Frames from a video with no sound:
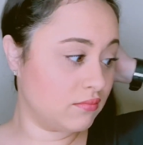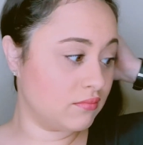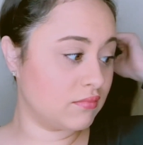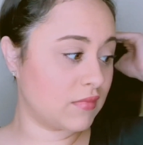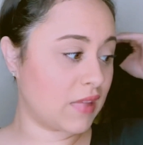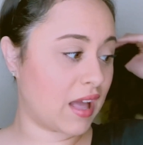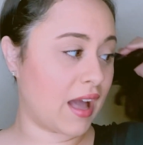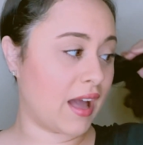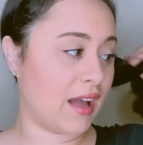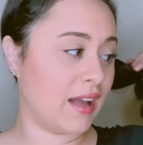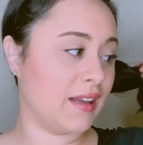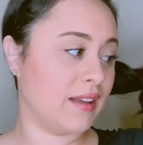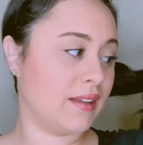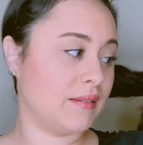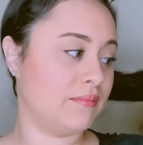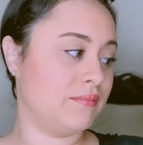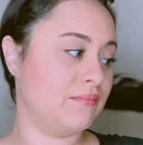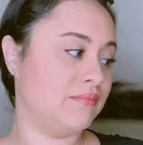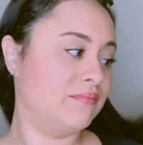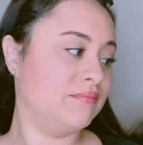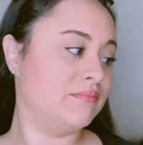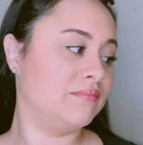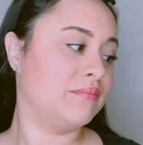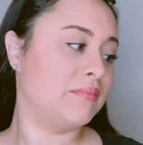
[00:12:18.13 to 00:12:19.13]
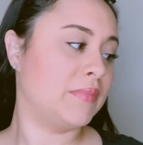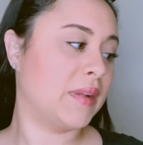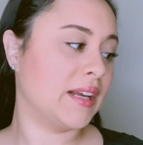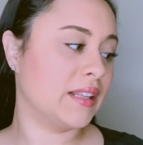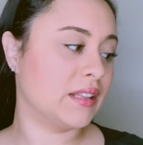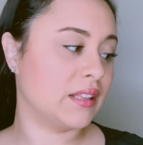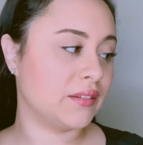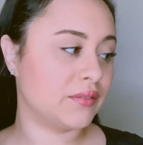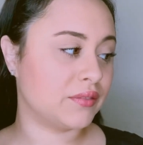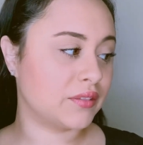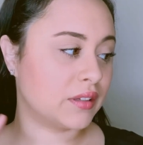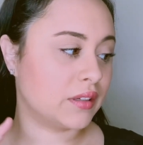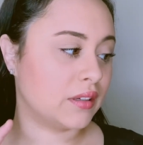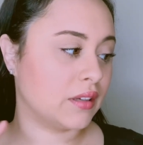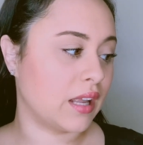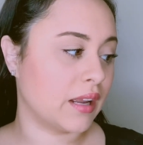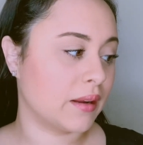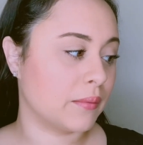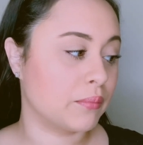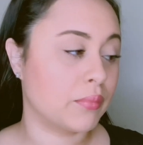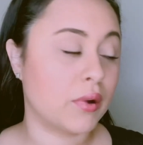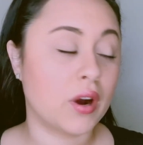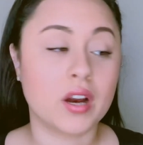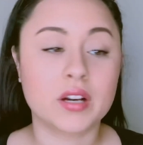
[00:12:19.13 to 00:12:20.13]
I buy different
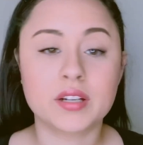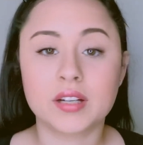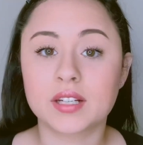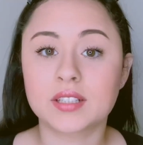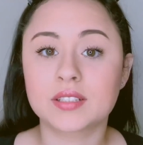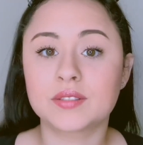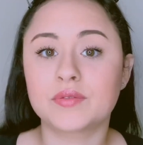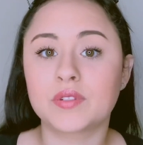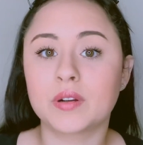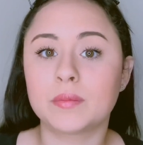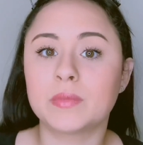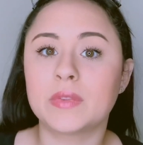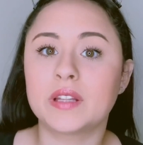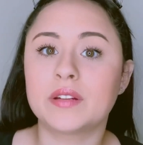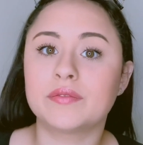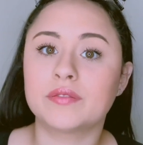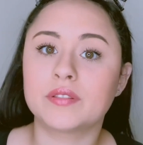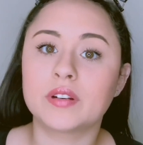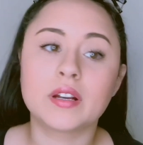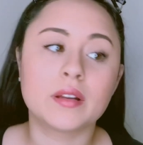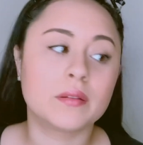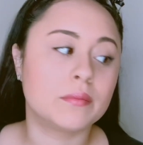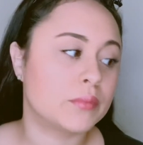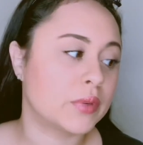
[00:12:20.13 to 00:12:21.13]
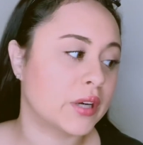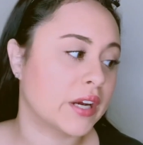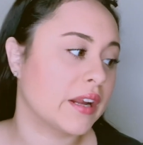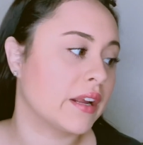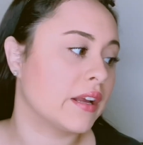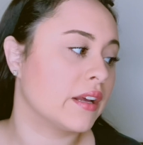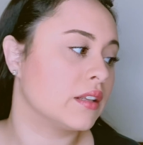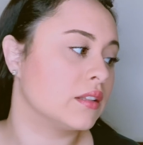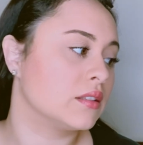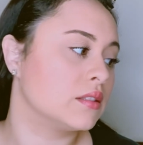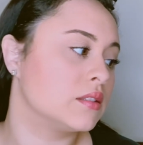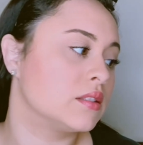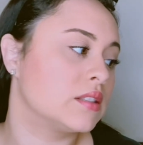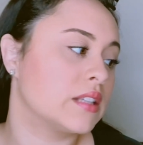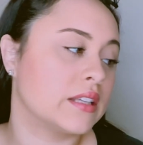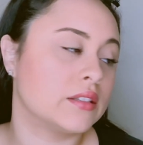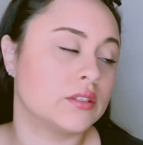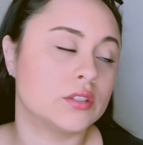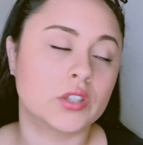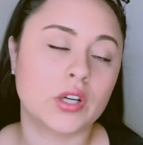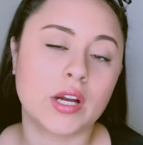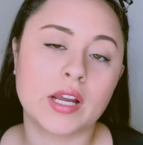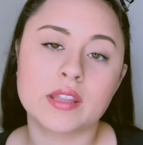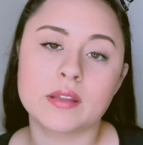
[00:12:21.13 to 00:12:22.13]
like products from different brands and
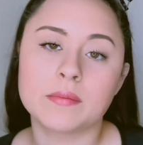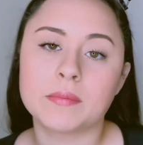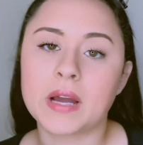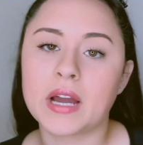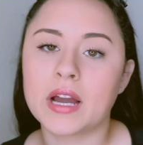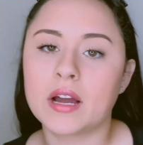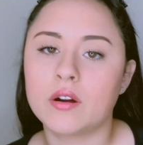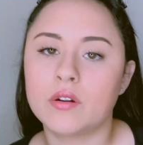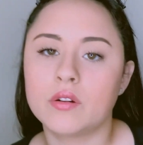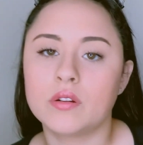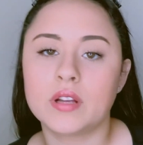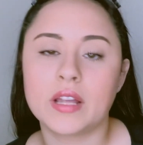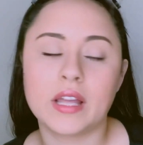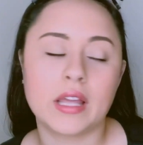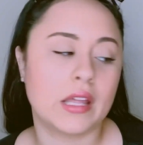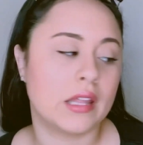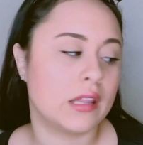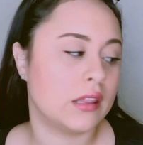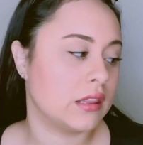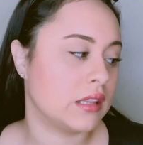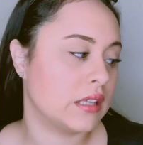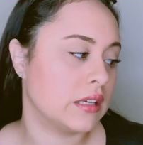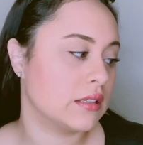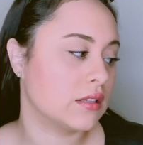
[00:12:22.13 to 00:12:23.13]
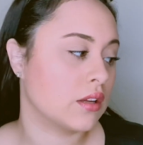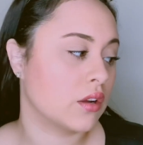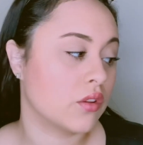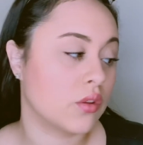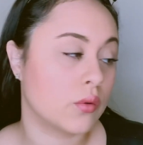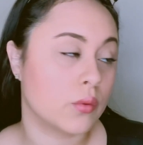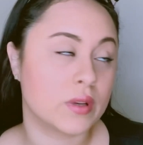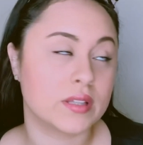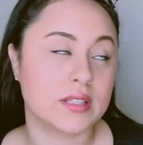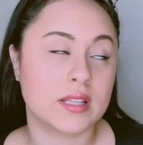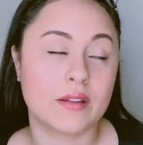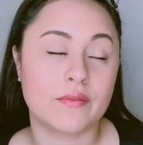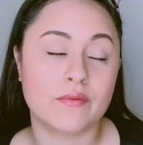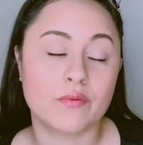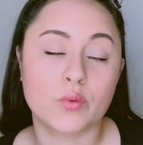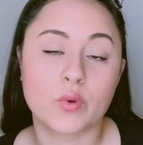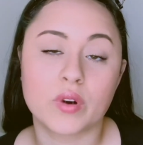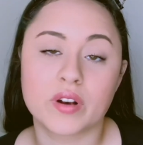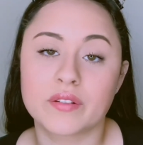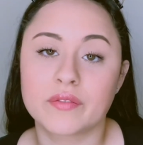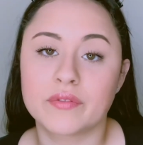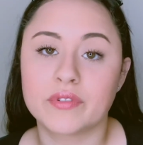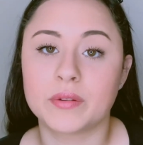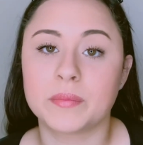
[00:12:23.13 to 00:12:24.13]
try them out, and these are the ones that
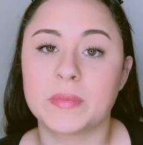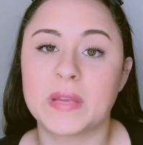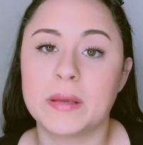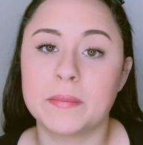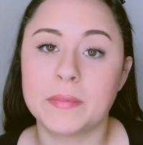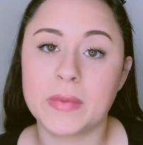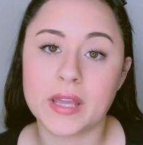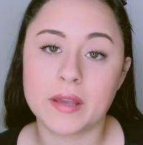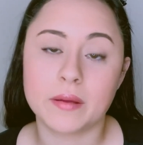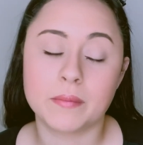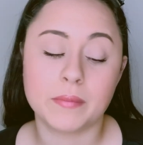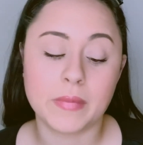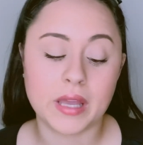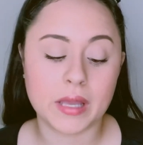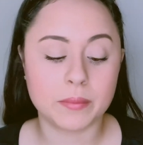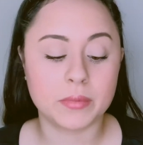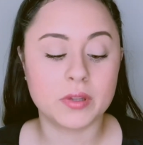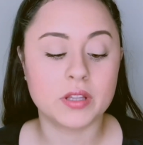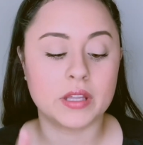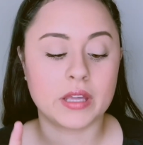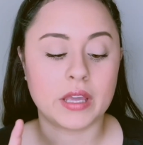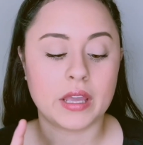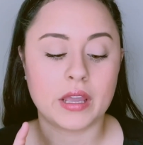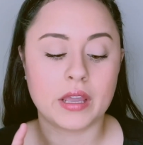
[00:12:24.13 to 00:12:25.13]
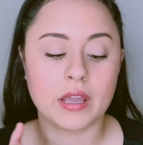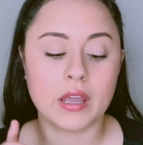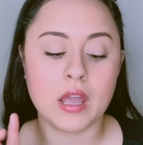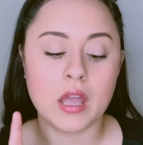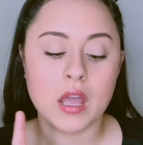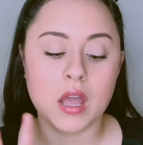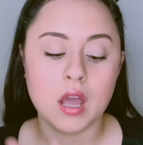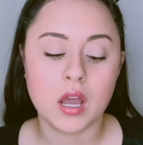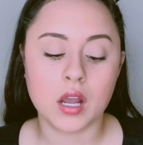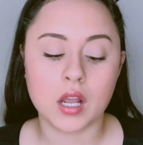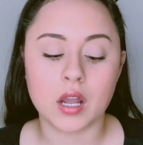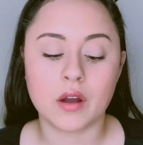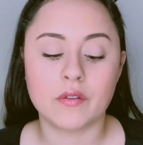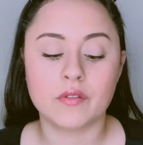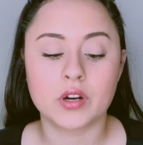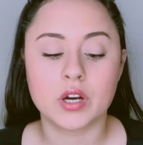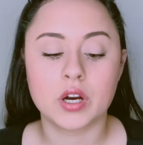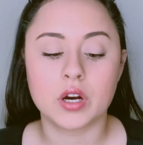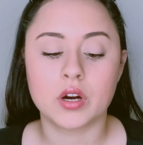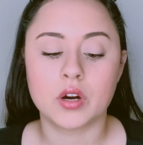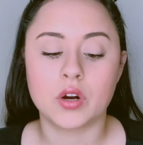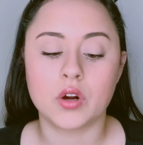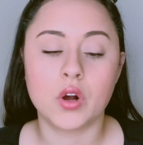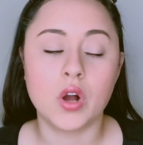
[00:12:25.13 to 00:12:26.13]
work for me. Maybelline,
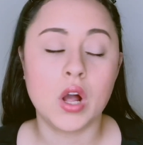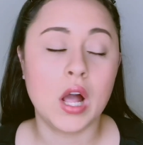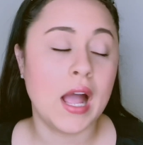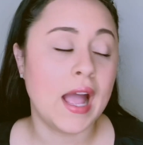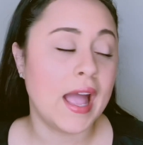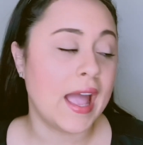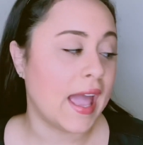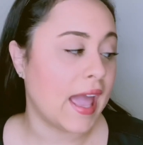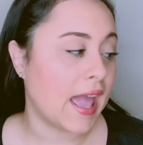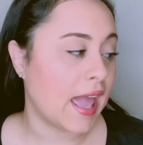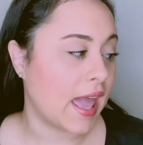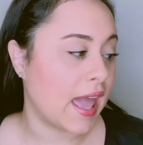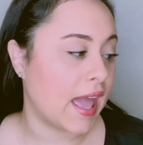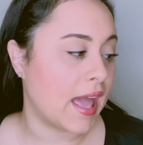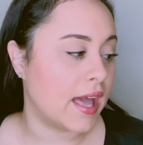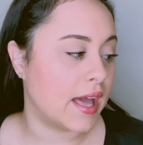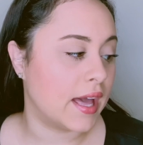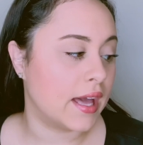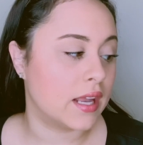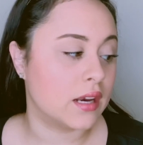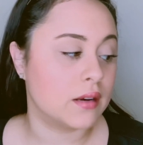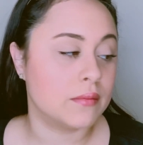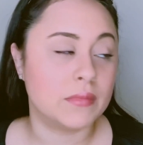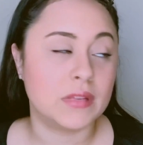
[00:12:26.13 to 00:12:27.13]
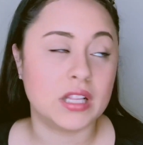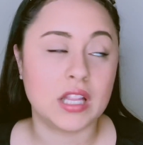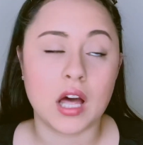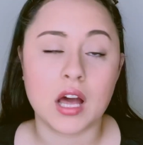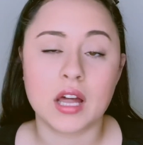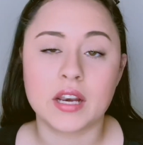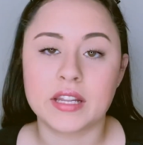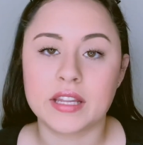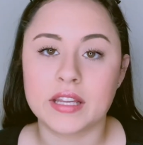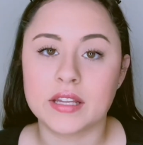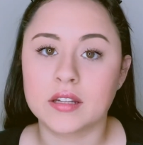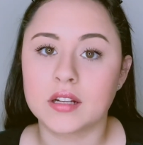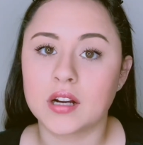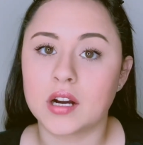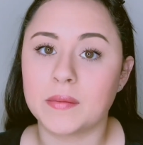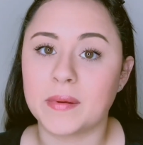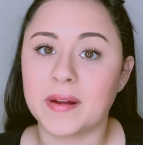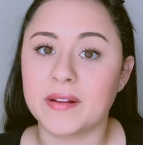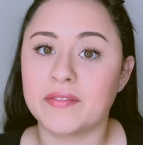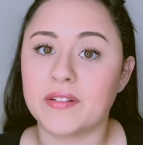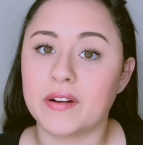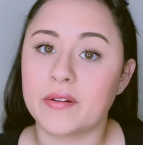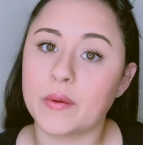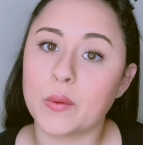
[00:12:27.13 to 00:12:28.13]
CoverGirl, and Milani are my
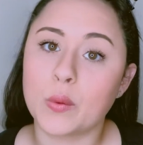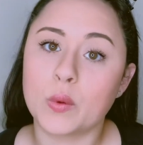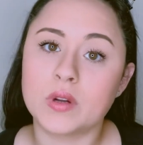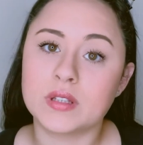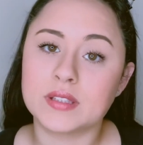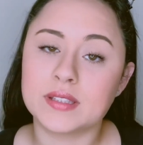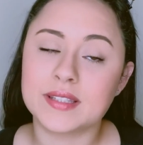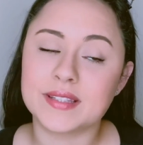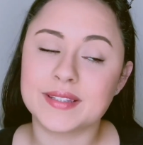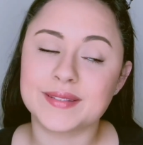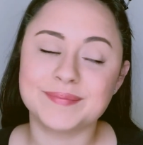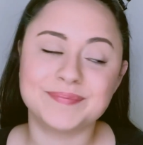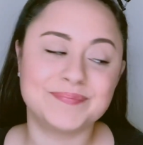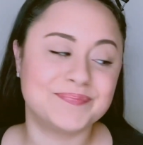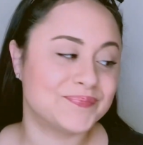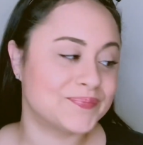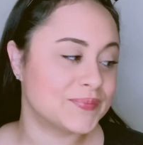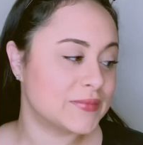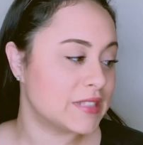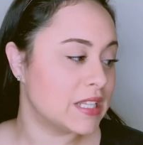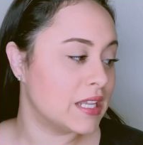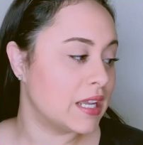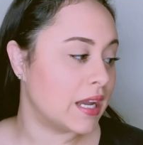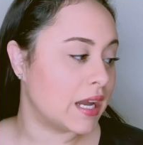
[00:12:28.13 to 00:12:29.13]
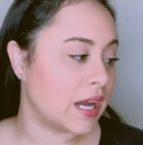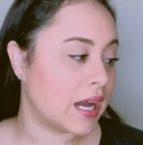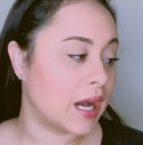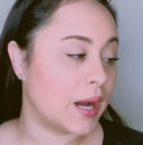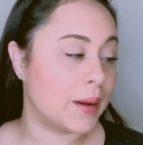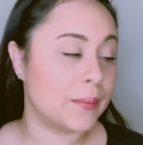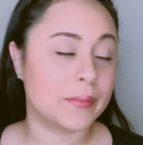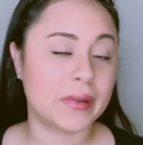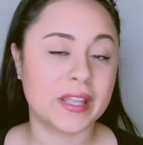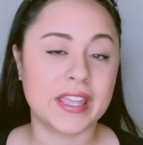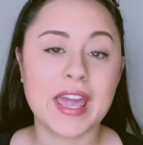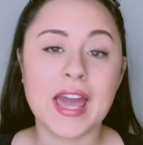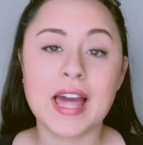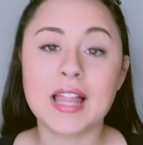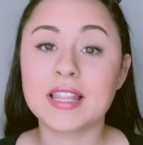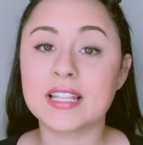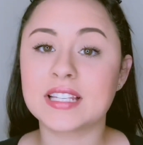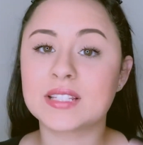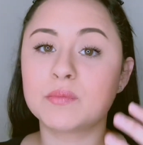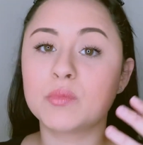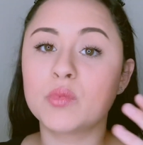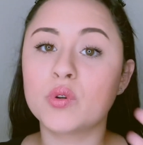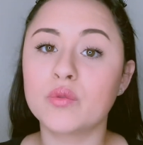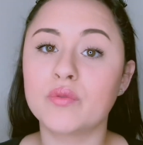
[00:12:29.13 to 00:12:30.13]
favorite ones. But yeah, let's
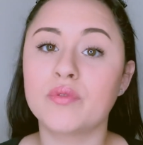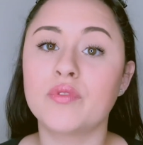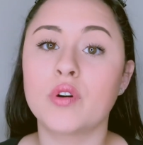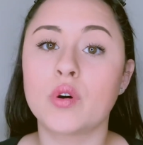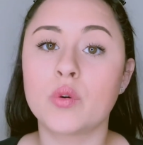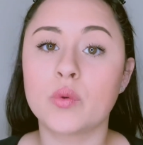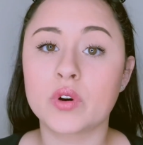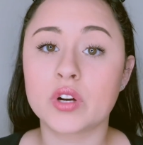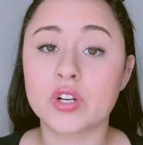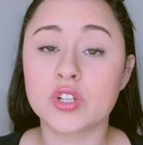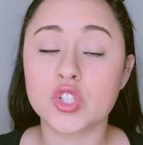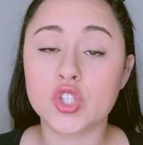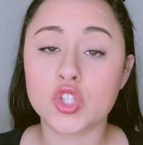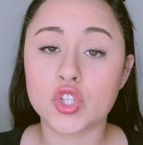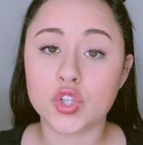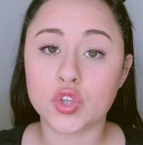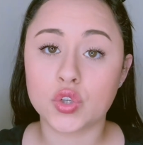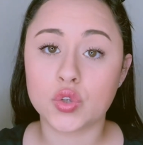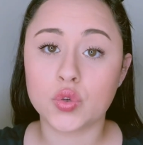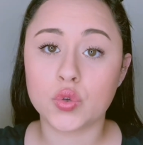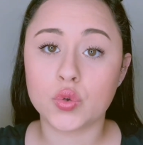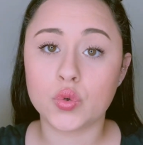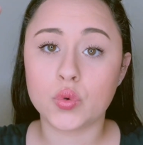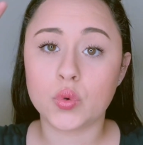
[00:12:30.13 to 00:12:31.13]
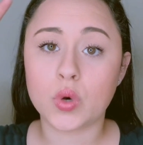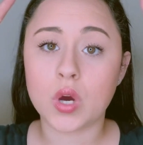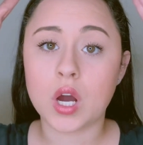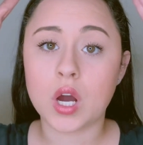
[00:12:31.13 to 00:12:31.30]
move forward to